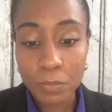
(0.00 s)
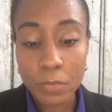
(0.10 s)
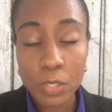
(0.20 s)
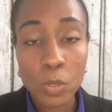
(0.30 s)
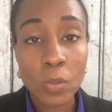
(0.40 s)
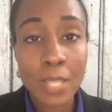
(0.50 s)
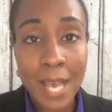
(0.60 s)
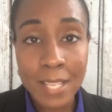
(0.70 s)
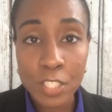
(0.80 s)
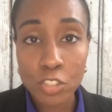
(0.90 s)
So
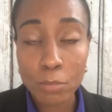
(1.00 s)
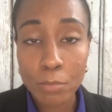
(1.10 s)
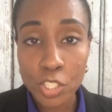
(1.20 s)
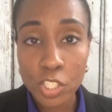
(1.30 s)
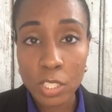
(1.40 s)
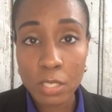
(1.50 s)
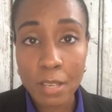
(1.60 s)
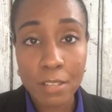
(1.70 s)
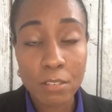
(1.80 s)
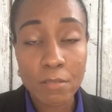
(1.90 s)
that is your mission and your